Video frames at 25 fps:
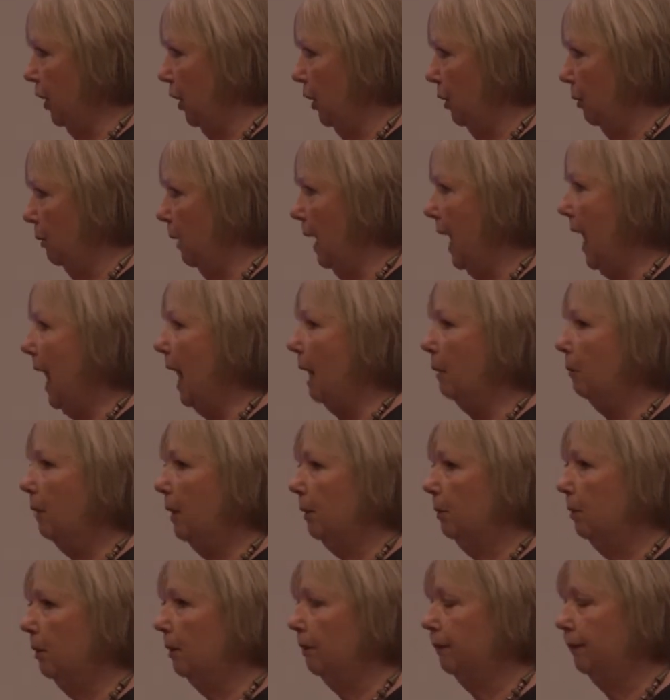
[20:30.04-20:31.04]
you and
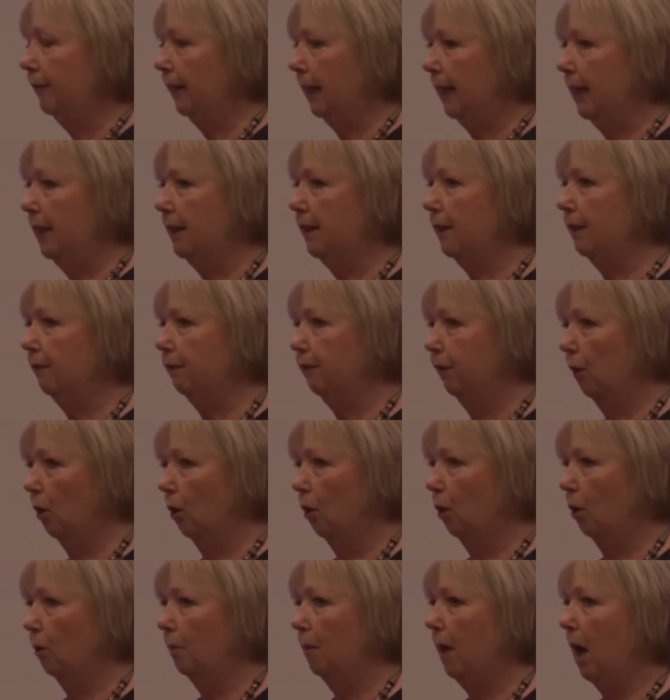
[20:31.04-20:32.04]
we will fill in the
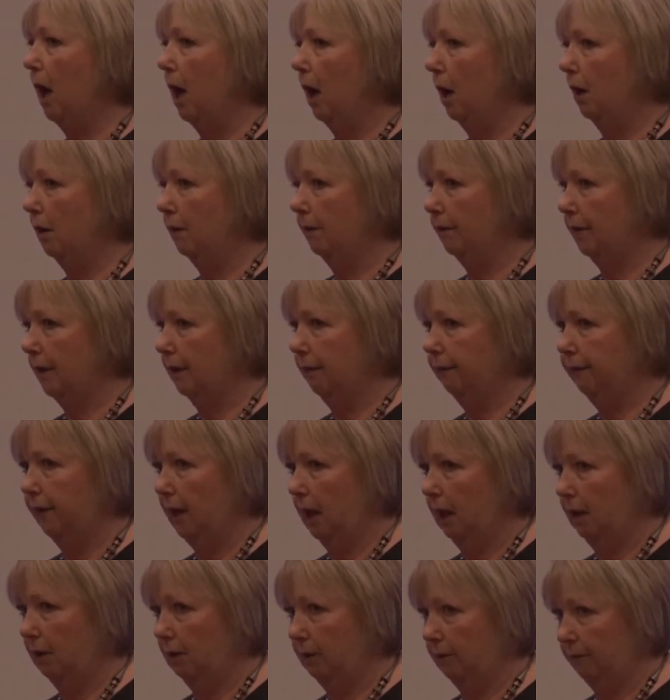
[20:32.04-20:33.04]
form over the
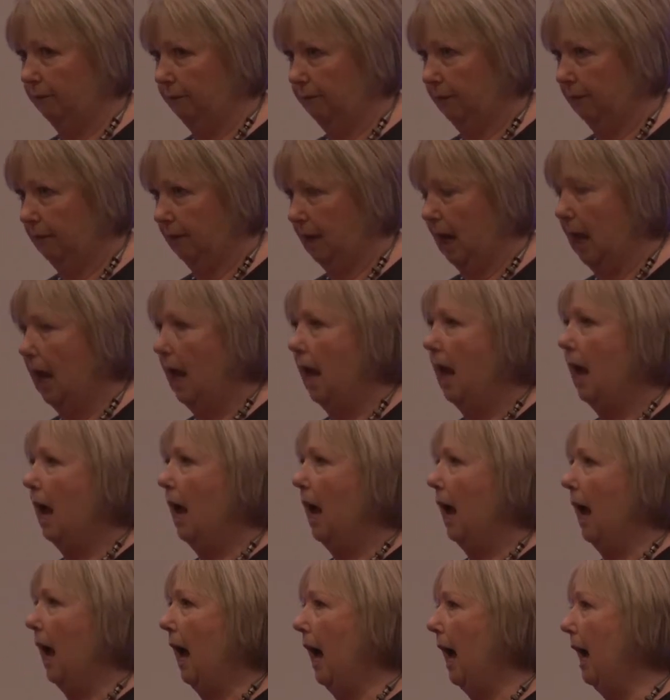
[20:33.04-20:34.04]
phone.
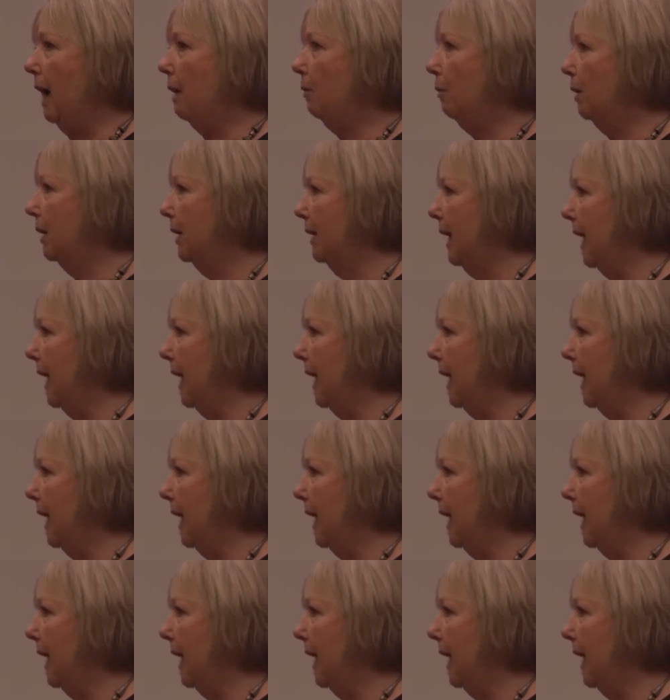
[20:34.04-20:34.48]
I will